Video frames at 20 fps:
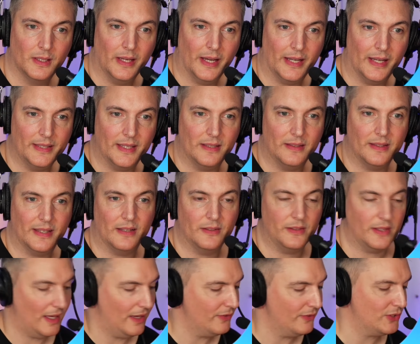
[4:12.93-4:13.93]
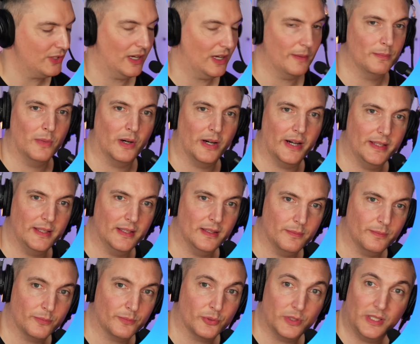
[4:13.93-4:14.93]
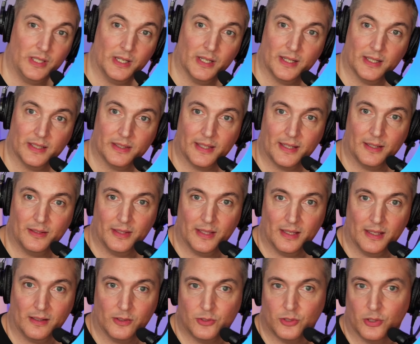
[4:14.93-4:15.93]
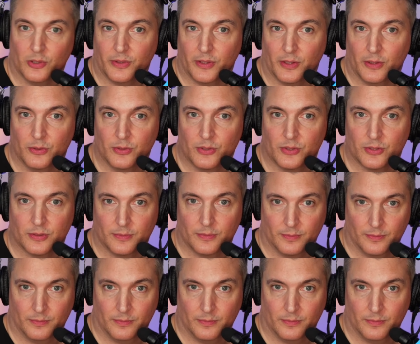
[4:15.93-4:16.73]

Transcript: And then down to F sharp minor, pretty hard down there because you got the